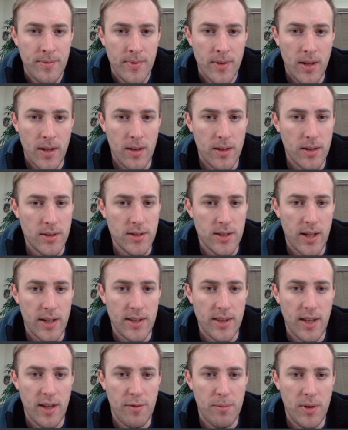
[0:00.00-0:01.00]
It looks
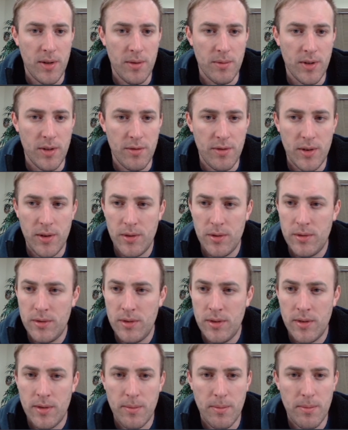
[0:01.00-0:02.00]
like they've been
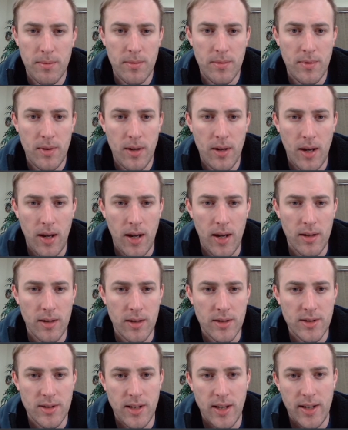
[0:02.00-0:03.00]
reviewed.
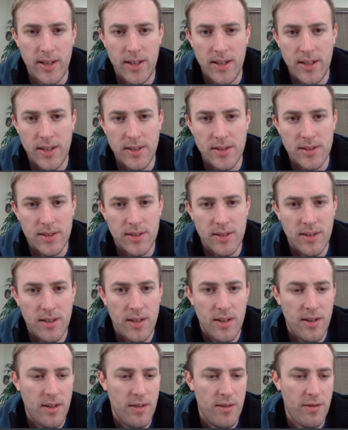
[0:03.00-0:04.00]
Looks like he's
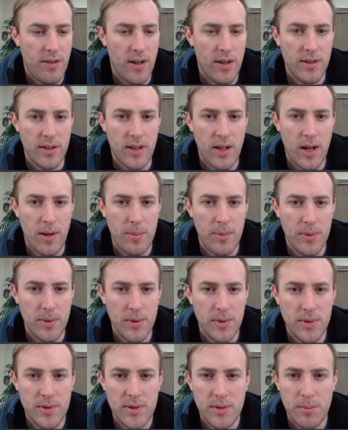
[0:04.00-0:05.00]
found a
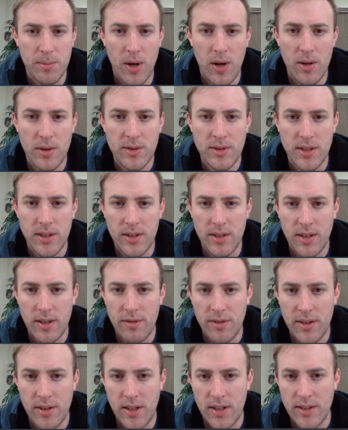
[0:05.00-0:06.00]
couple small
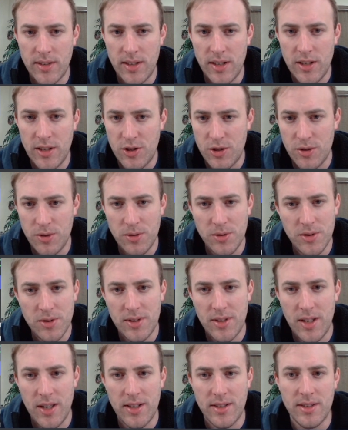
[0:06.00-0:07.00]
significant
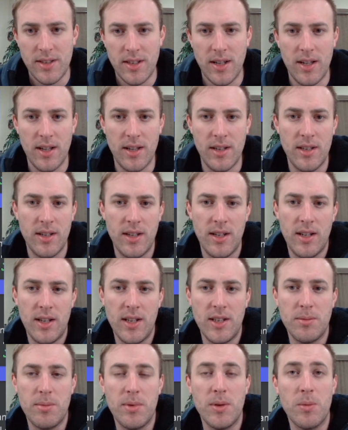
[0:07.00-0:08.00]
issues that
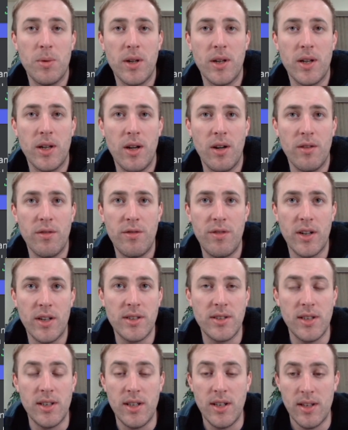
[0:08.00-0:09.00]
he's been working on
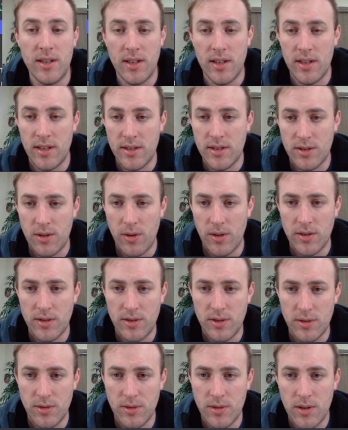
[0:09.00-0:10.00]
fixing, and then is going
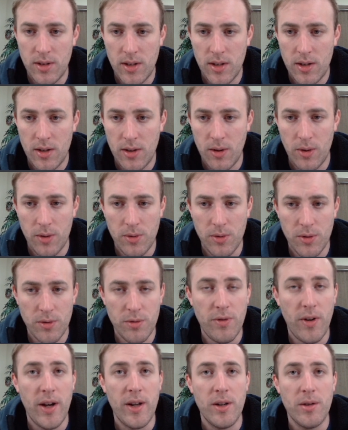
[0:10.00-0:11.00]
to go through a
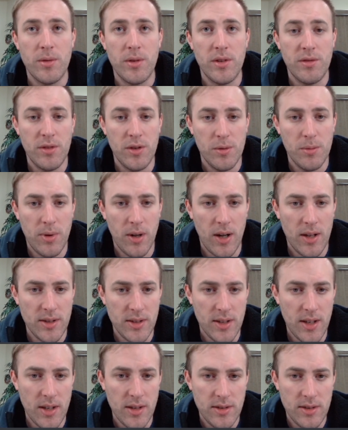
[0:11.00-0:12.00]
final review
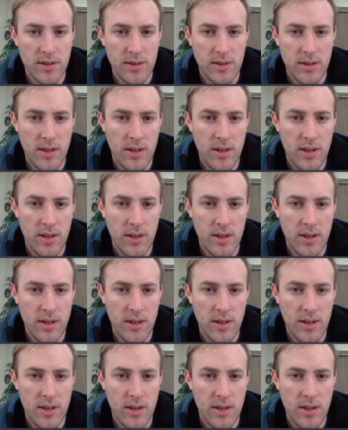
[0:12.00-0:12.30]
process.